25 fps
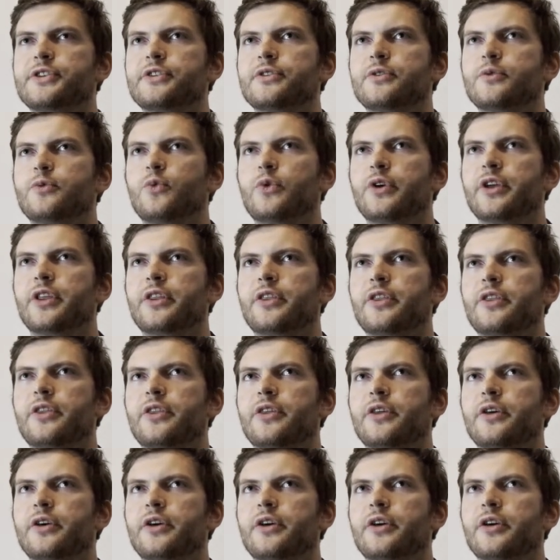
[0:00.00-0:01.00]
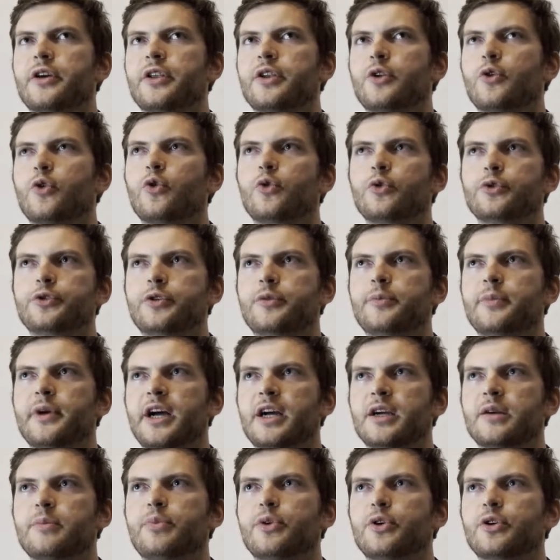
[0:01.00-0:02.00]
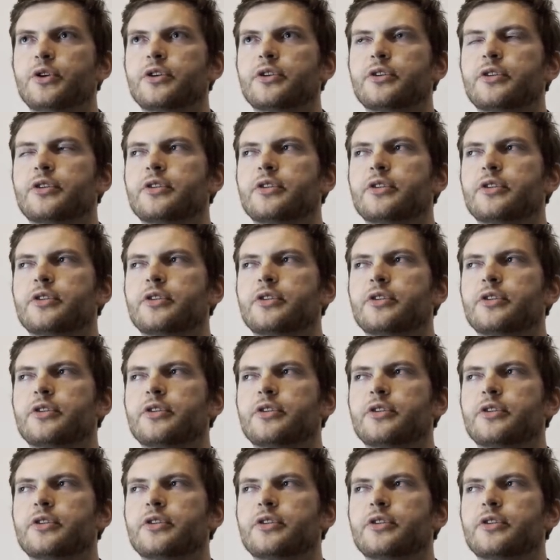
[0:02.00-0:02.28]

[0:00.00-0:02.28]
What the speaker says: with an older MacBook